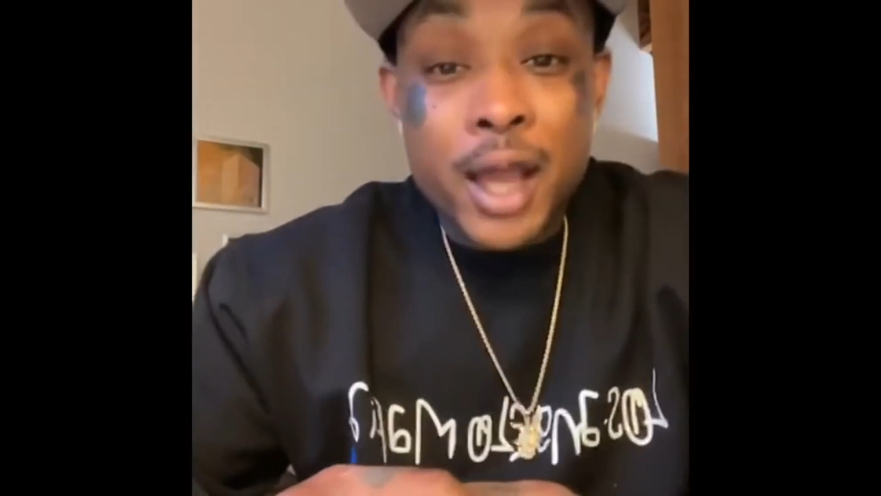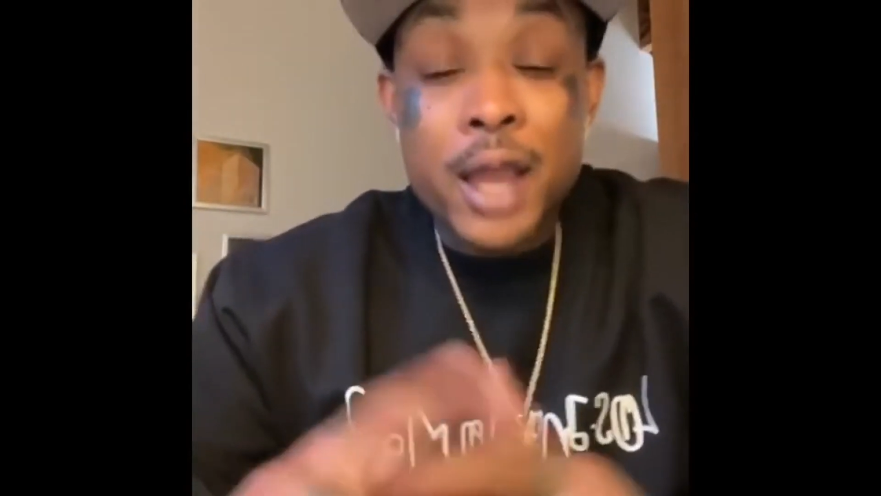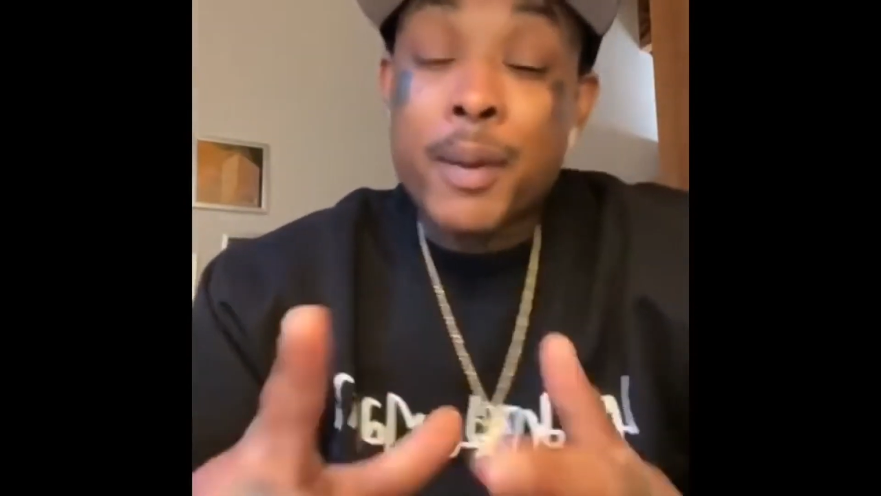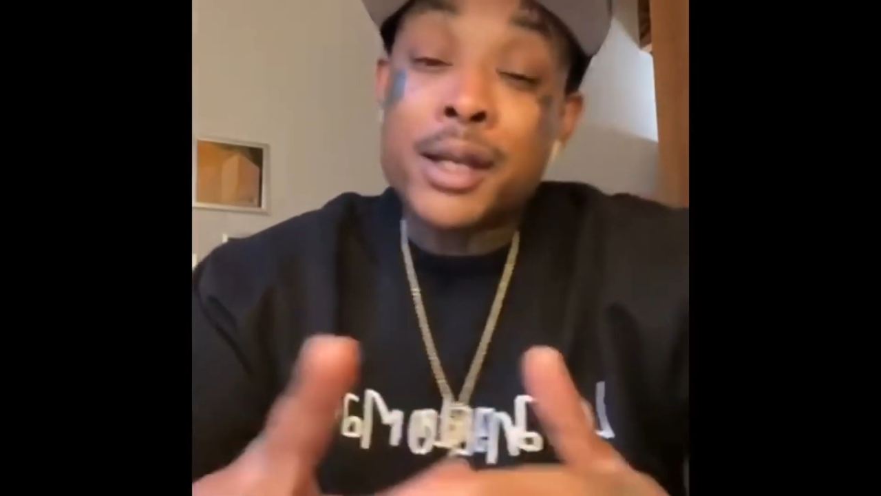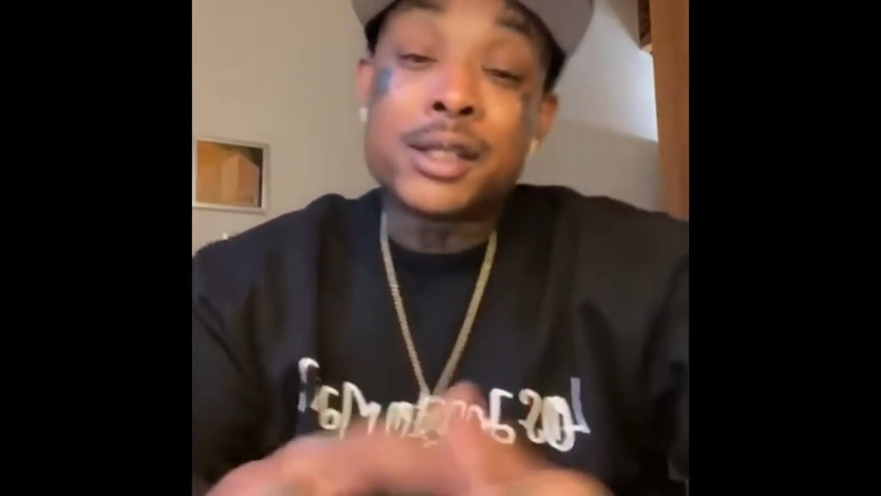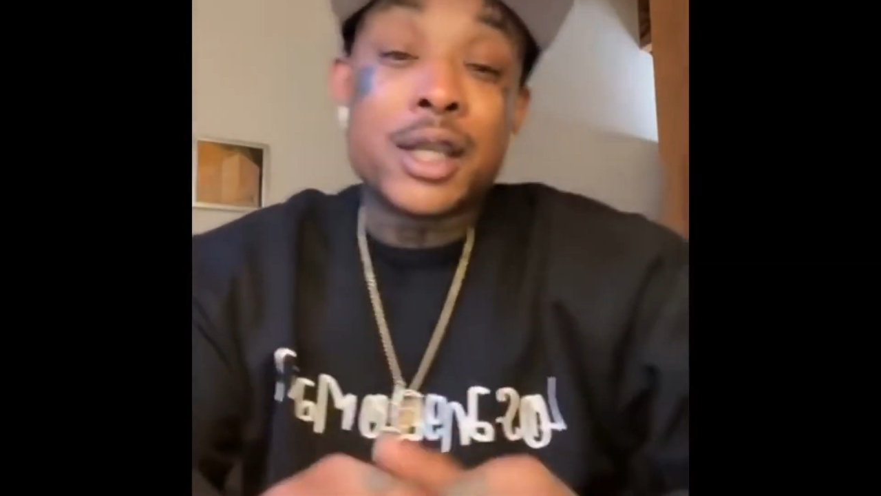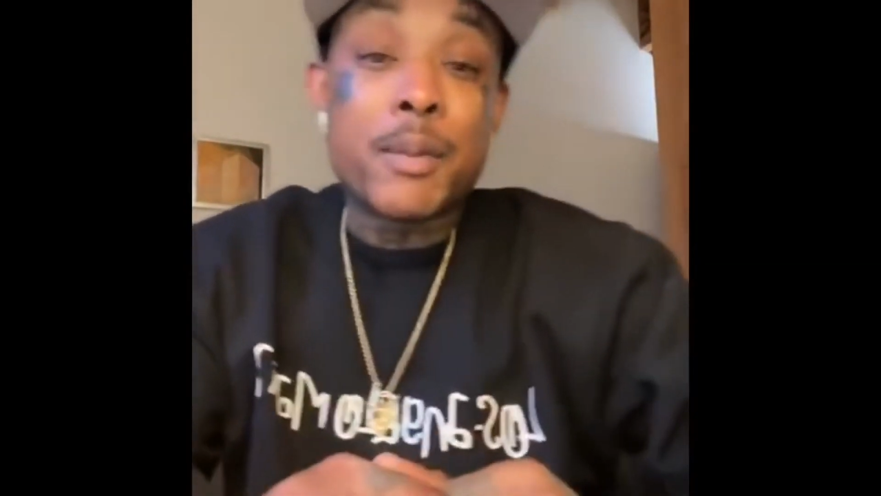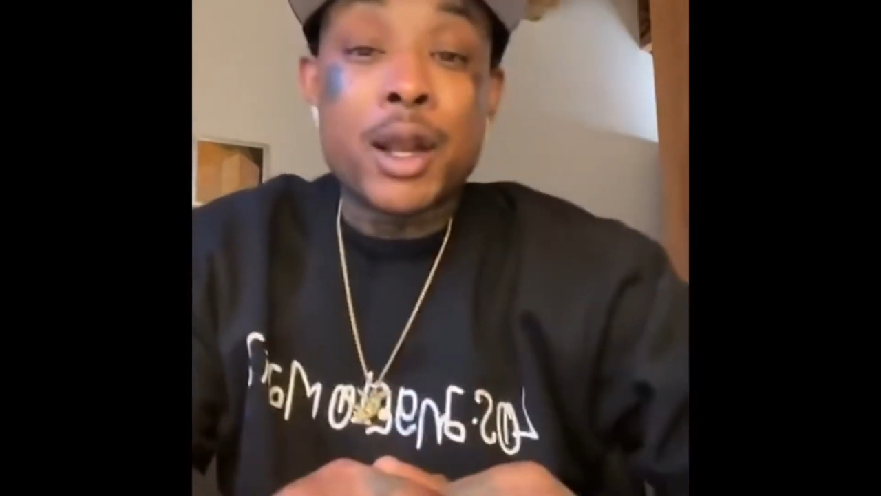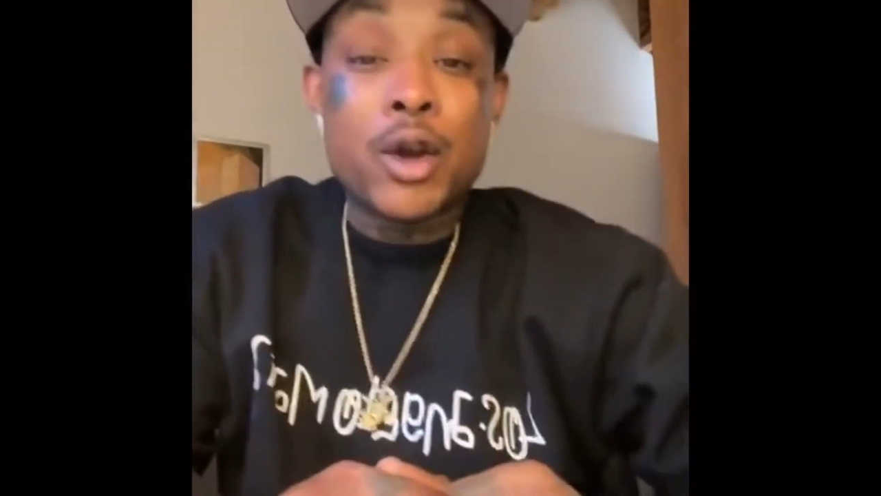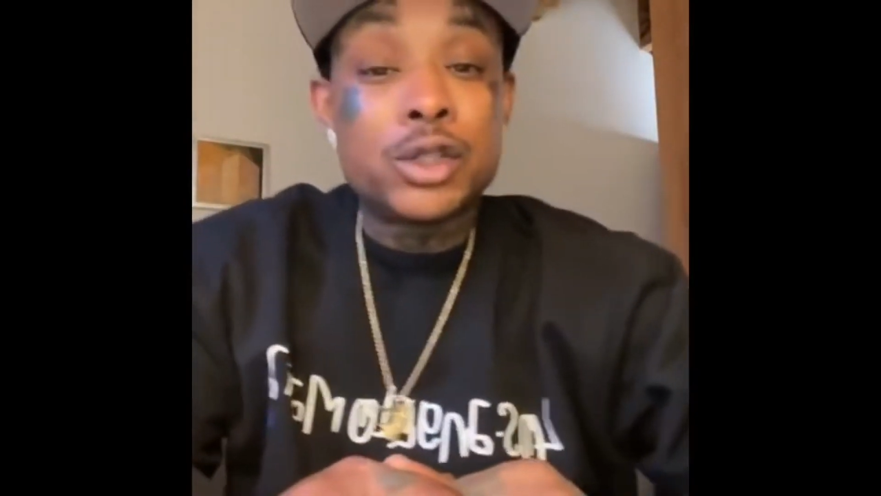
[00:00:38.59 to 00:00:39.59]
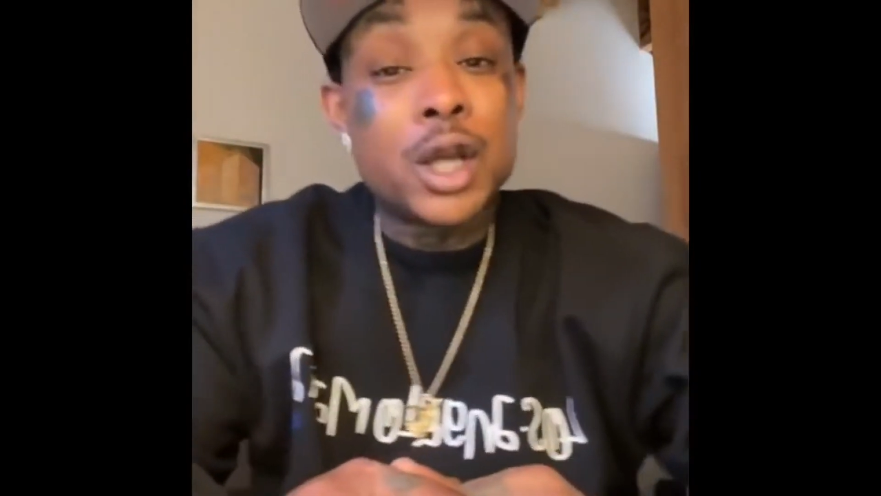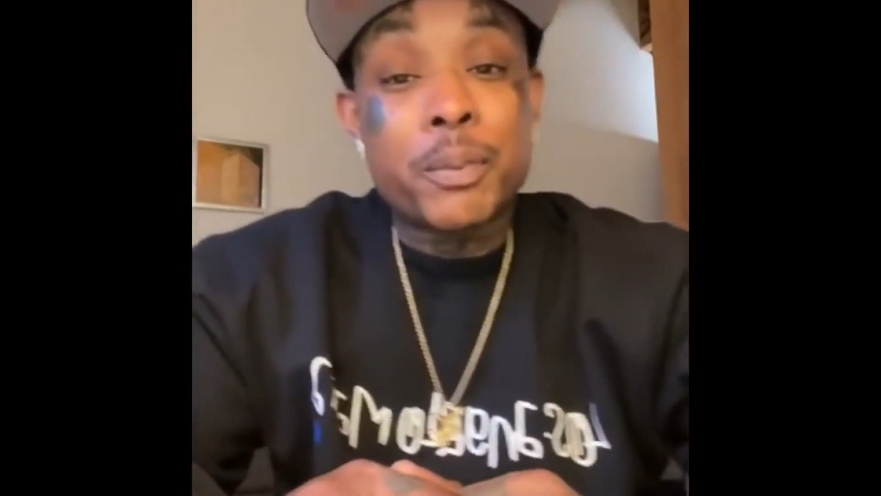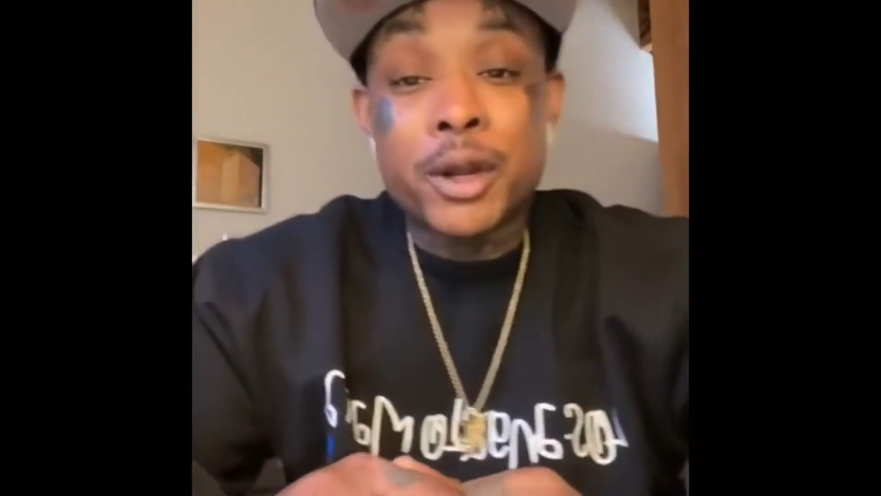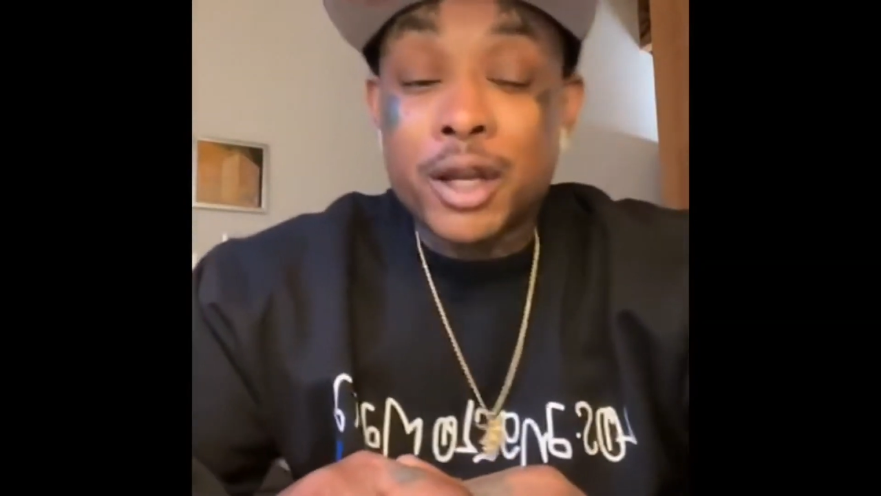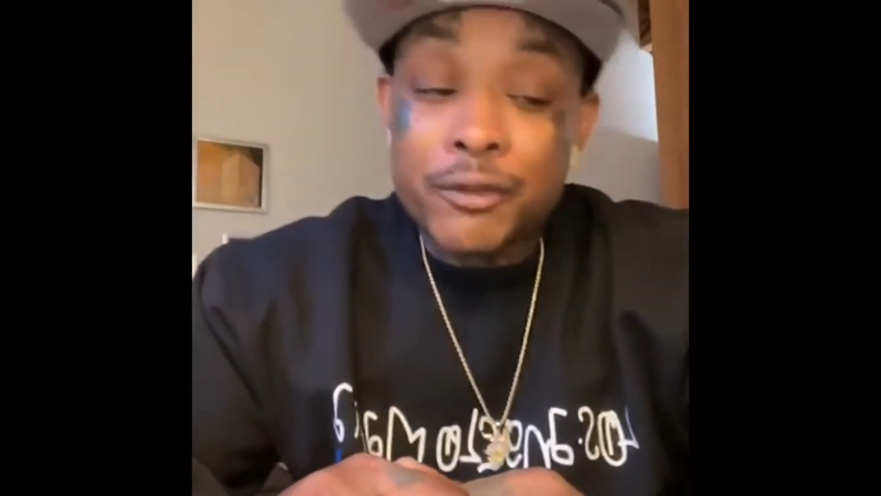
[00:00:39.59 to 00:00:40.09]
Everybody seen my no
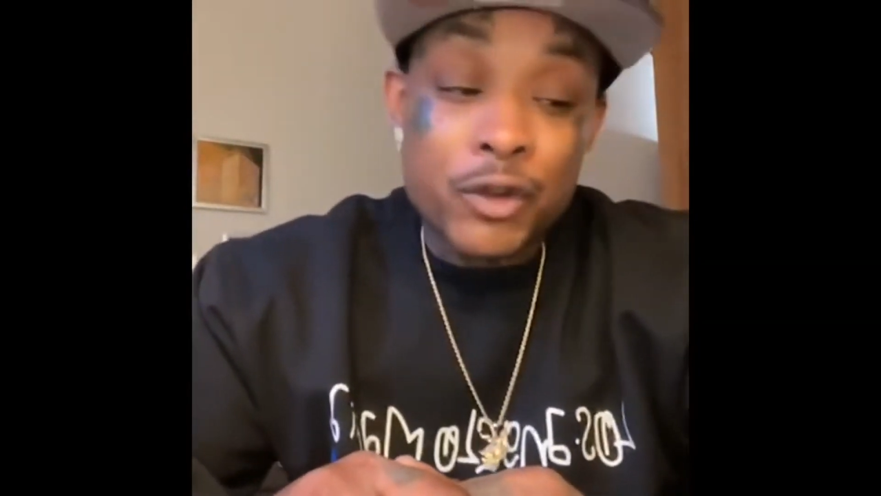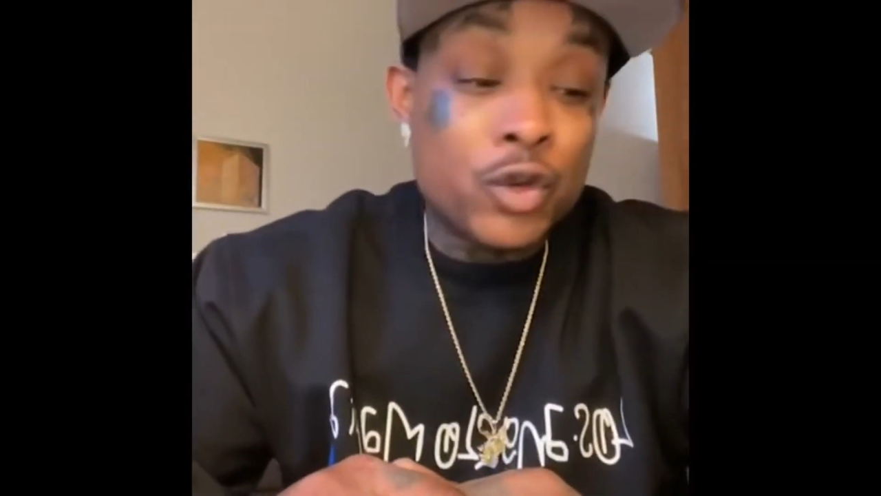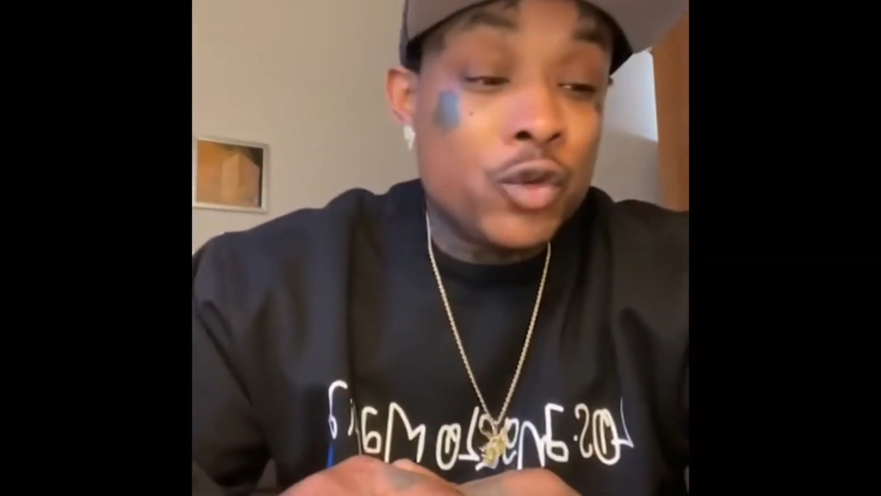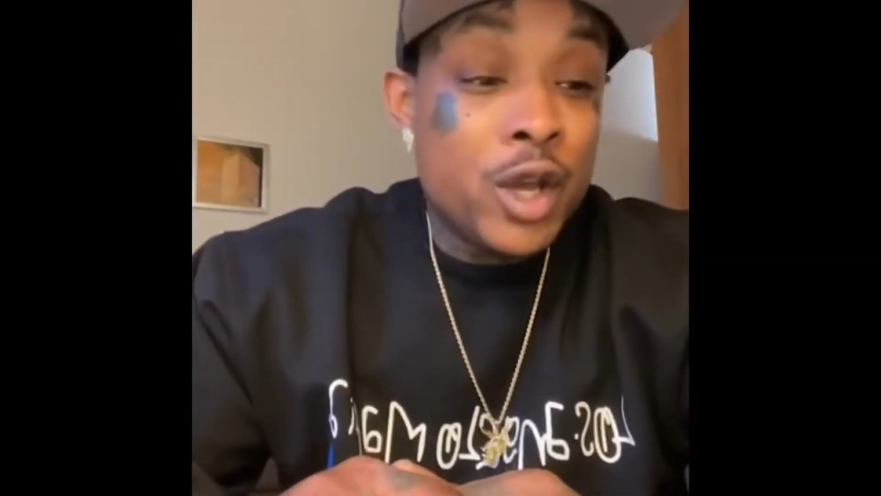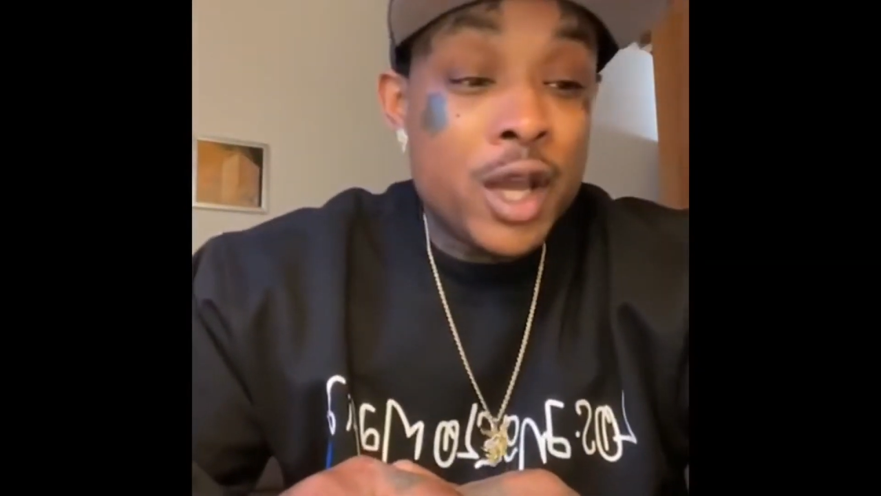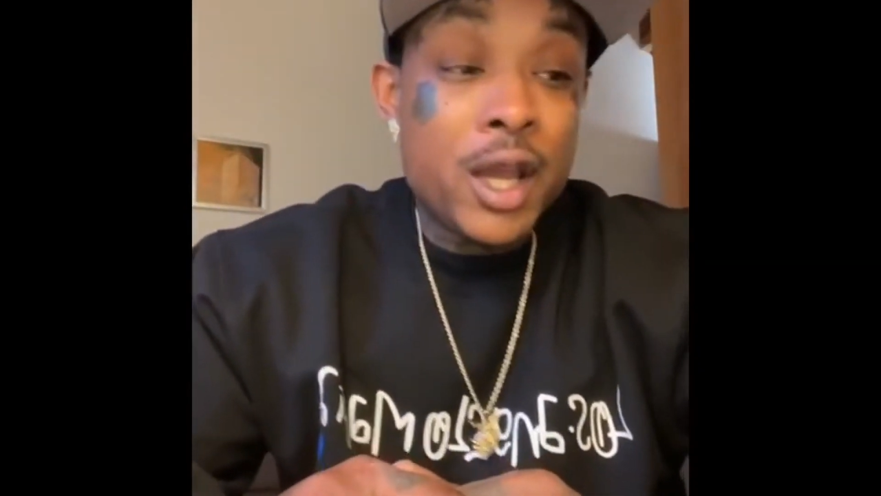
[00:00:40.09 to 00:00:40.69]
jumper interview